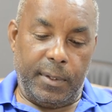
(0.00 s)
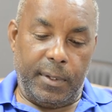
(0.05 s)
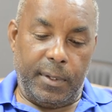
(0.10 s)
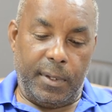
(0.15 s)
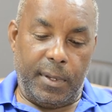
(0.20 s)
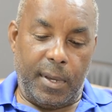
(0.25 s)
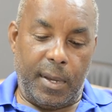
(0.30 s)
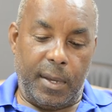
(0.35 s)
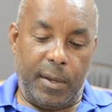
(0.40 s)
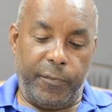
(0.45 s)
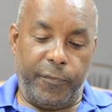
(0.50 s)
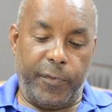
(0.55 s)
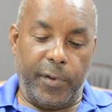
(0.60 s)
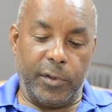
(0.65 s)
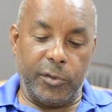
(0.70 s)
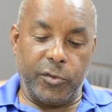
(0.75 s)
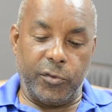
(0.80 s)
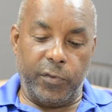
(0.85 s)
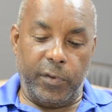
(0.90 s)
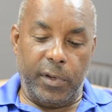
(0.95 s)
yeah, it
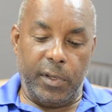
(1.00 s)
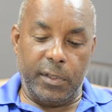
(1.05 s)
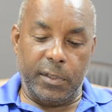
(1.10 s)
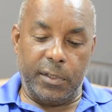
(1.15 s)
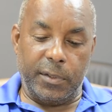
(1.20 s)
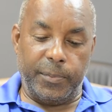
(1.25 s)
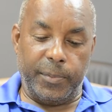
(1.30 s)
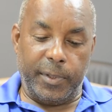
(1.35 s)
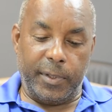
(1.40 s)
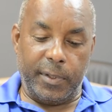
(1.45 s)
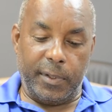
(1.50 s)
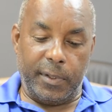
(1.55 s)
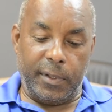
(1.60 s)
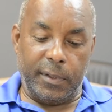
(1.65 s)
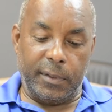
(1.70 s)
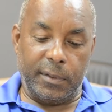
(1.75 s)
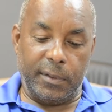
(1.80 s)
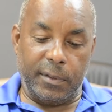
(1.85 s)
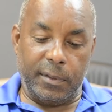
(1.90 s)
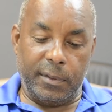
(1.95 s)
felt strange
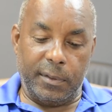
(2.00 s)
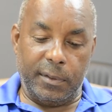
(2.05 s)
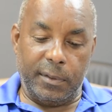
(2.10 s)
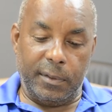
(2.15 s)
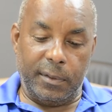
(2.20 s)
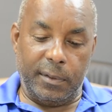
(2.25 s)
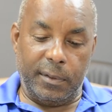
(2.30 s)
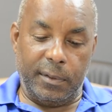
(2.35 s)
because